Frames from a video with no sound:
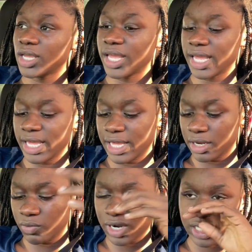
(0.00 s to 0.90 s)

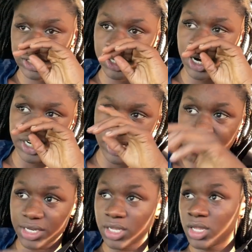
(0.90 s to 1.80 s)
and when I
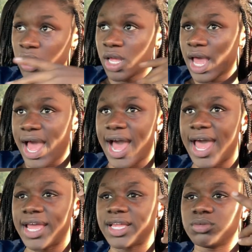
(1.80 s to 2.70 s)
started,
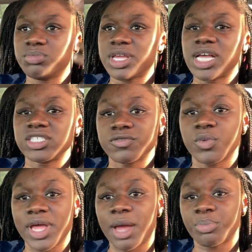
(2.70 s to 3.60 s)
I, because of the
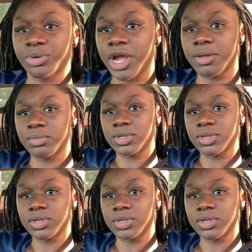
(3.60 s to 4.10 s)
way I prep,